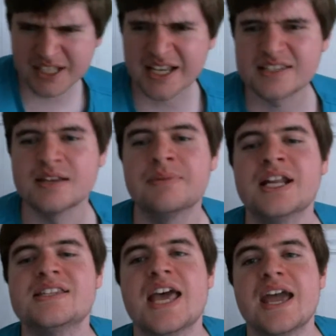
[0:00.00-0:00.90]
Please,
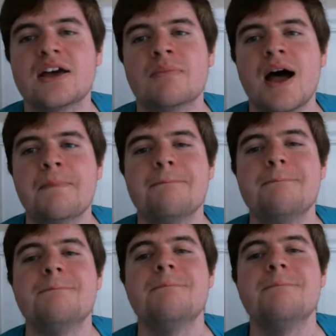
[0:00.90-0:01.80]
somebody take them. I'm
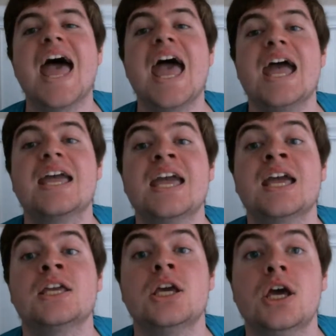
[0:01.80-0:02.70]

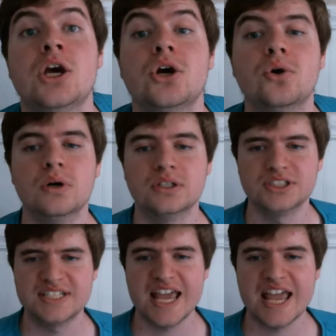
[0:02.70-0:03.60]
begging you
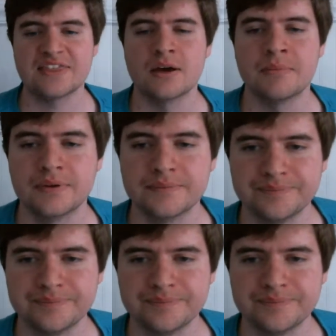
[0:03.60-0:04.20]
to take them.